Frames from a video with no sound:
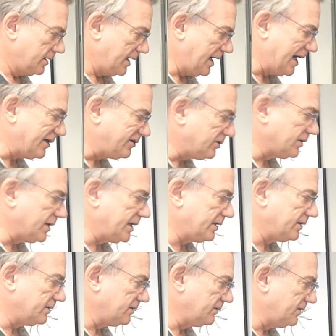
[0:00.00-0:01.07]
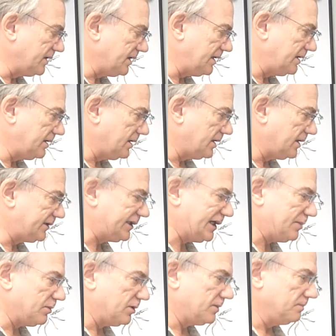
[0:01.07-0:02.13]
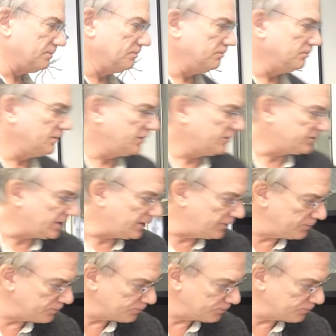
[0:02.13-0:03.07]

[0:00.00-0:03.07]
entering the uh, chamber. So,